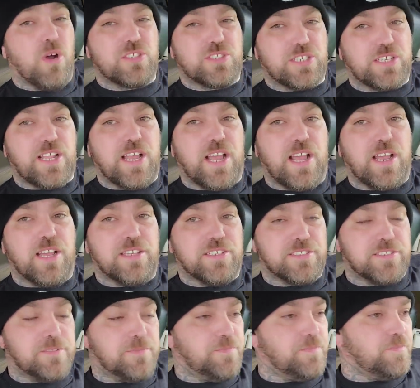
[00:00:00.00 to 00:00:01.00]
a bunch of
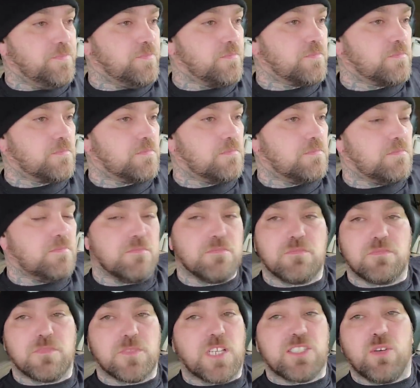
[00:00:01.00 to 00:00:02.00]
guys
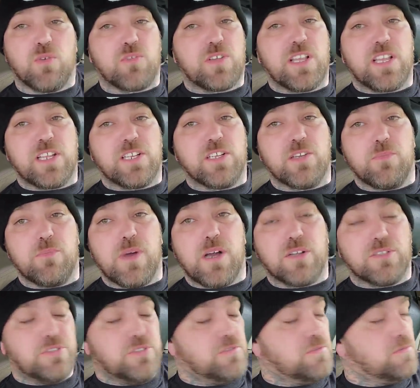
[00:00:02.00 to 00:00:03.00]
that don't care nothing
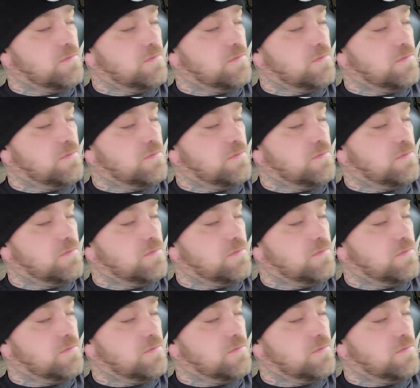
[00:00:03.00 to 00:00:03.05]
about